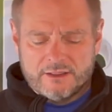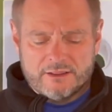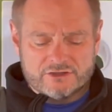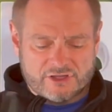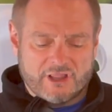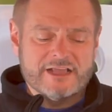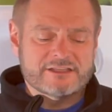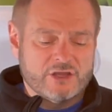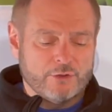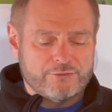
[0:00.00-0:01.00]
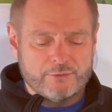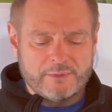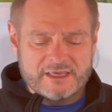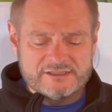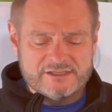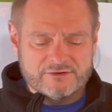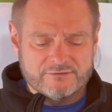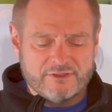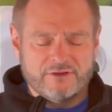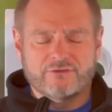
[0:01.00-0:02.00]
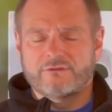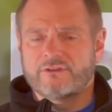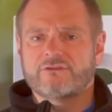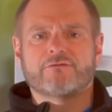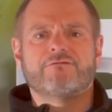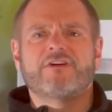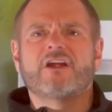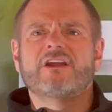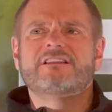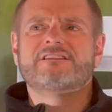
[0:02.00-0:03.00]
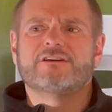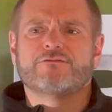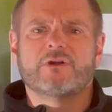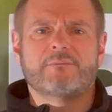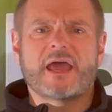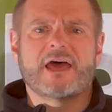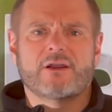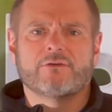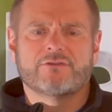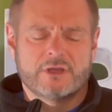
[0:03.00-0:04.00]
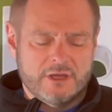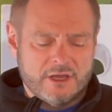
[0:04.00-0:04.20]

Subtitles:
There's a lot to go through because these are very different paddles.